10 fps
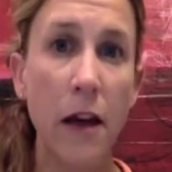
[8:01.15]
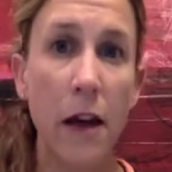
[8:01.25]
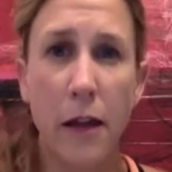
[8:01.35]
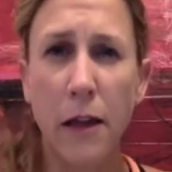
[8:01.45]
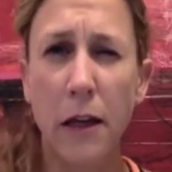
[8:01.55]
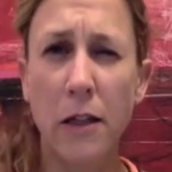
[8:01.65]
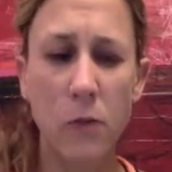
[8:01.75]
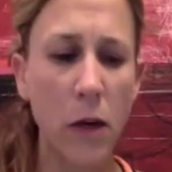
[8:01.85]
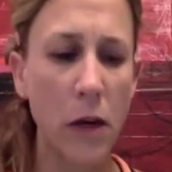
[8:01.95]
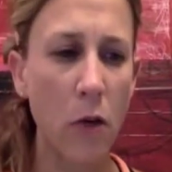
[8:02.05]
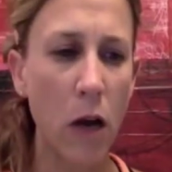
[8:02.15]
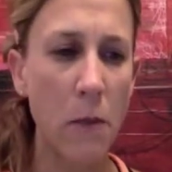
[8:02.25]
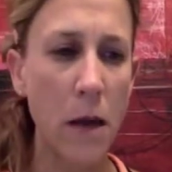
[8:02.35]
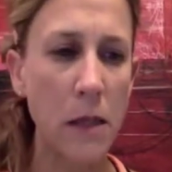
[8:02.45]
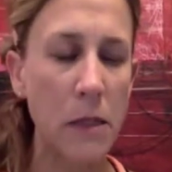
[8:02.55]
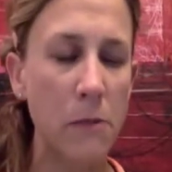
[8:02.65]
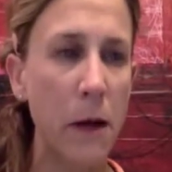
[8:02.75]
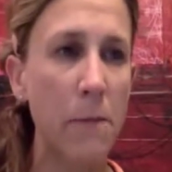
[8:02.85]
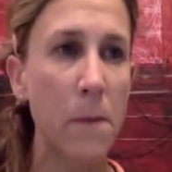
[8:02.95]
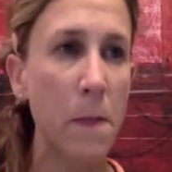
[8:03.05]
I think is what it recommends.
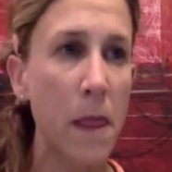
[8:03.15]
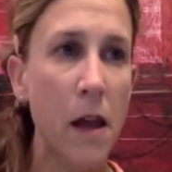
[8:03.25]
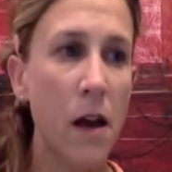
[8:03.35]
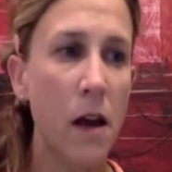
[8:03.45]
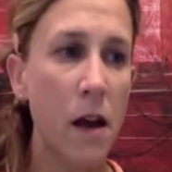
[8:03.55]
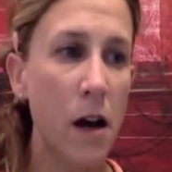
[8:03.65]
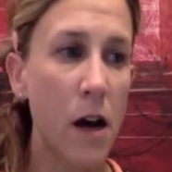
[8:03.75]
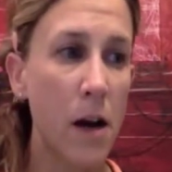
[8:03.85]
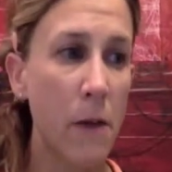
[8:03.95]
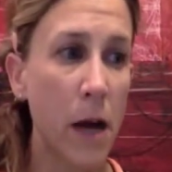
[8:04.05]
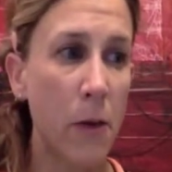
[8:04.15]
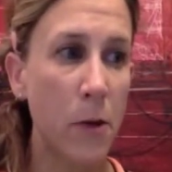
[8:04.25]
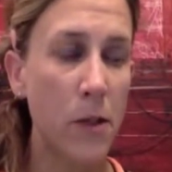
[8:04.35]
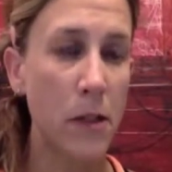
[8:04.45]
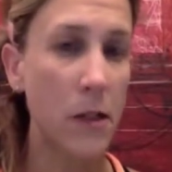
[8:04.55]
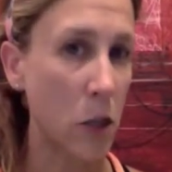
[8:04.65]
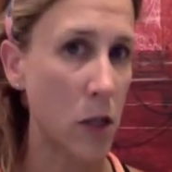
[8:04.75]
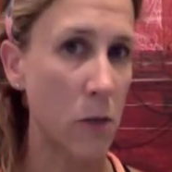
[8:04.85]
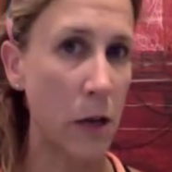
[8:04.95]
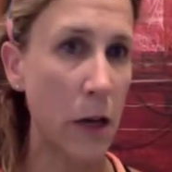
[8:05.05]
But I personally stuck to
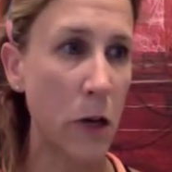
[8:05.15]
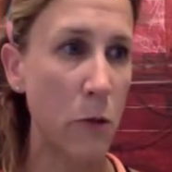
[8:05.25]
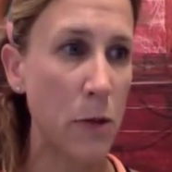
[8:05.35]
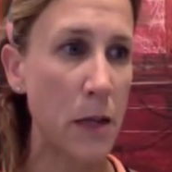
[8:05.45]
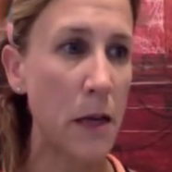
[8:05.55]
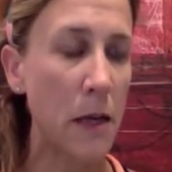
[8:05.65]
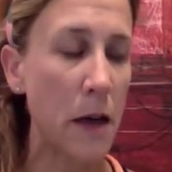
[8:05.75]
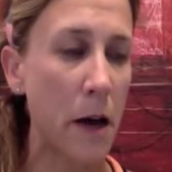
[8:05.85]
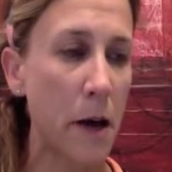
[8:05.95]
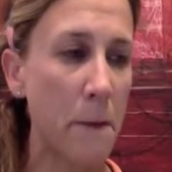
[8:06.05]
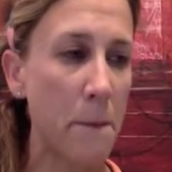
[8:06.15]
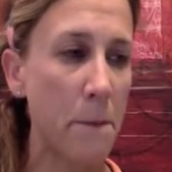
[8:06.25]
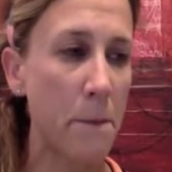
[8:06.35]
the plan 100%.